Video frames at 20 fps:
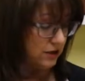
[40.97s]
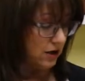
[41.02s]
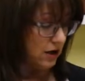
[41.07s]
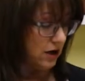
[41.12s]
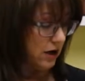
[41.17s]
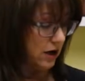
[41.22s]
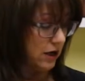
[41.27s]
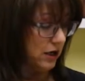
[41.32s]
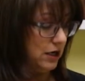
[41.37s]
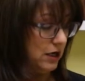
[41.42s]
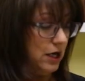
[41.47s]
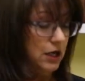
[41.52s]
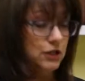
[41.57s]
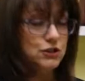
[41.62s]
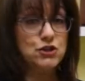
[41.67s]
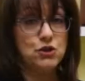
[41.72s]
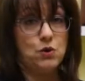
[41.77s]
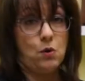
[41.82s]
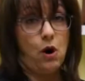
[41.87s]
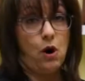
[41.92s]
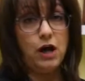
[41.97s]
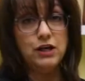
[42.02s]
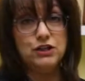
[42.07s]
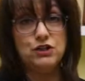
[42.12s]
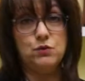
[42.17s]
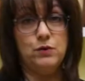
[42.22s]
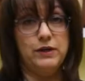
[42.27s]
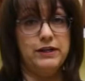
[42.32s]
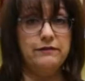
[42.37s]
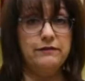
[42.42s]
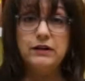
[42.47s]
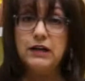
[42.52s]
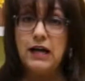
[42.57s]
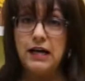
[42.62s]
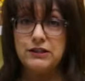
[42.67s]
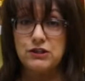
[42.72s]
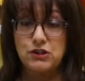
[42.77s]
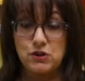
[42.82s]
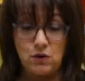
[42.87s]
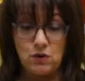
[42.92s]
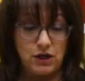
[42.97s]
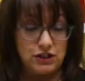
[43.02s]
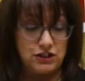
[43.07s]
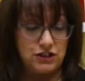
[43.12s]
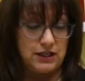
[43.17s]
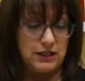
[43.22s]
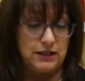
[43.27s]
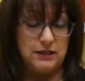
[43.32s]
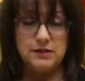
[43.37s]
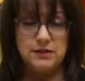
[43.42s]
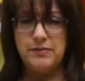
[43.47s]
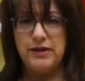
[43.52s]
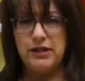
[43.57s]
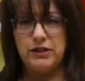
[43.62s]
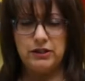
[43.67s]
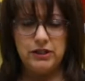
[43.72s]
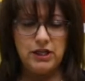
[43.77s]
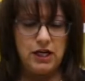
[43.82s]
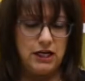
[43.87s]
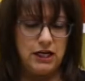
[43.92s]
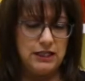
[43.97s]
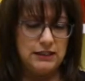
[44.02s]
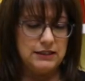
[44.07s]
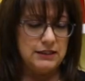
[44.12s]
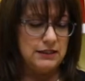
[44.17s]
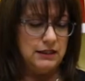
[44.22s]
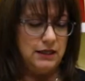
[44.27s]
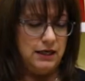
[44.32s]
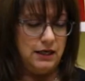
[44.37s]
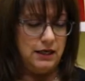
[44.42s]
our squash, whatever kind of squash that is, butternut,